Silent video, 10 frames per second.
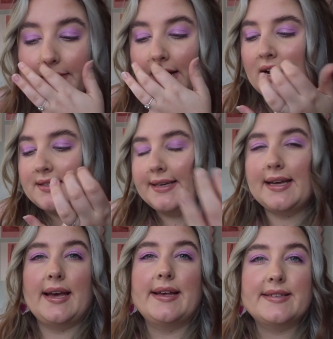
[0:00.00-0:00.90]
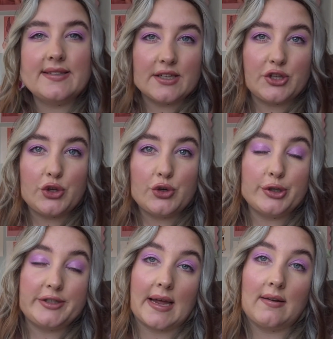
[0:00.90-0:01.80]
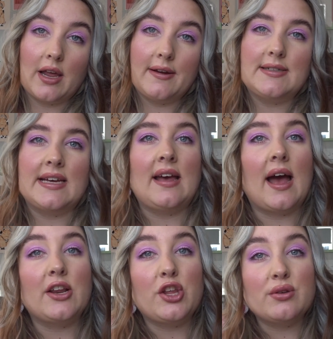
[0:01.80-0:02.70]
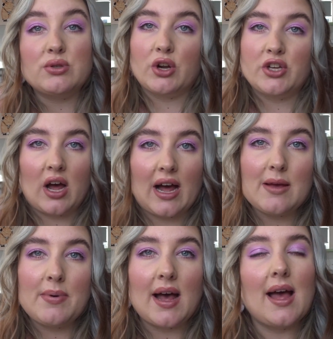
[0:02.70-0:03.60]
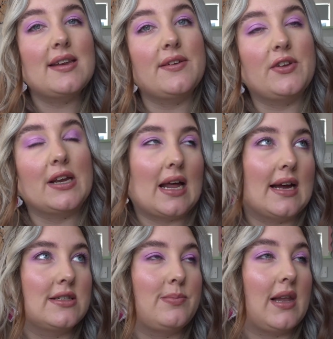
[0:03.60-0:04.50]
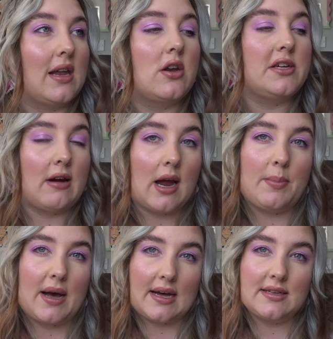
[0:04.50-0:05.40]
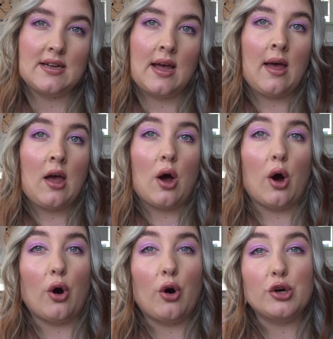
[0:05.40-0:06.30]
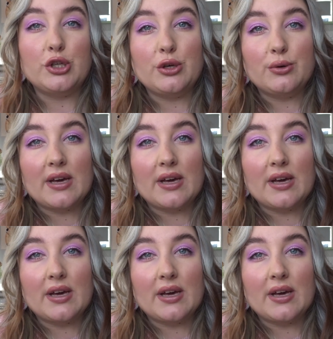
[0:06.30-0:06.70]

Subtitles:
the idea is that you could download it and use it on your iPad if you like to plan on your iPad, or you